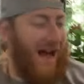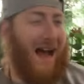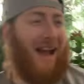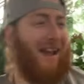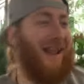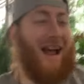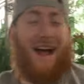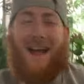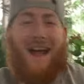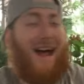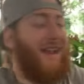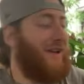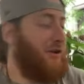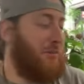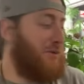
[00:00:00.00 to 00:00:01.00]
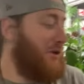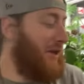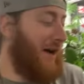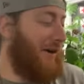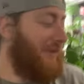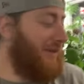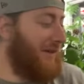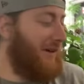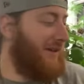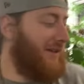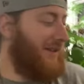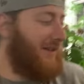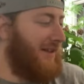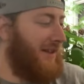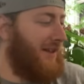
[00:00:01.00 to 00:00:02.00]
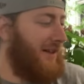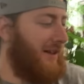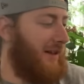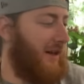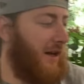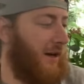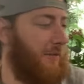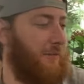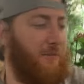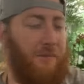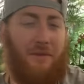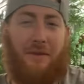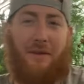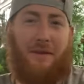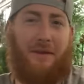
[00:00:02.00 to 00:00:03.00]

I, I alley ooped you that one. Though. That's it. Yeah, I just Look, repeated